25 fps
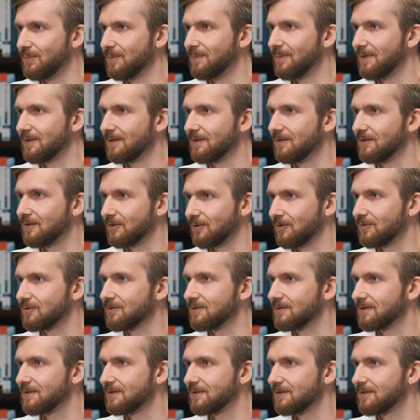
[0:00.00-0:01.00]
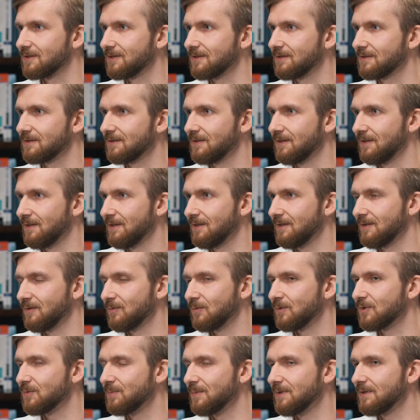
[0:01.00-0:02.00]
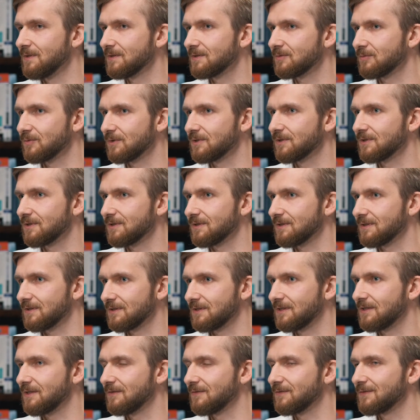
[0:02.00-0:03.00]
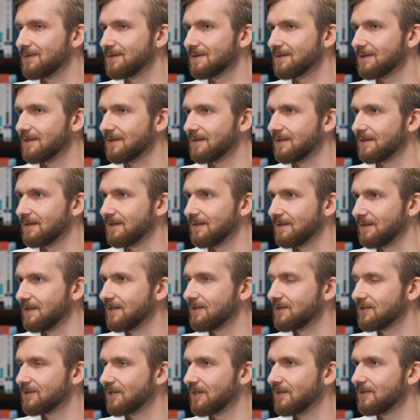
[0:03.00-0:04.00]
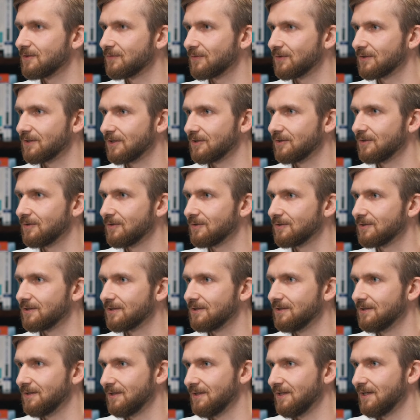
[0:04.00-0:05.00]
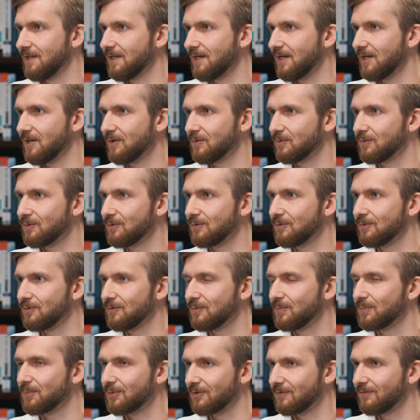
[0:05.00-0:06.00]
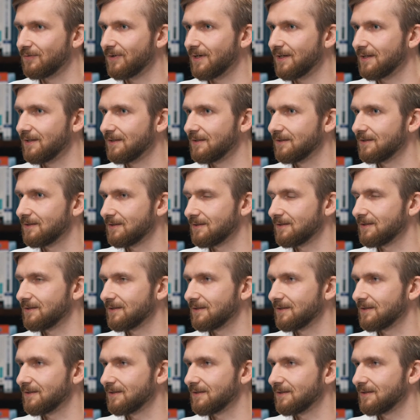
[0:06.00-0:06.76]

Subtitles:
be making conscious decisions, which gives a nice challenge for technology, how to provide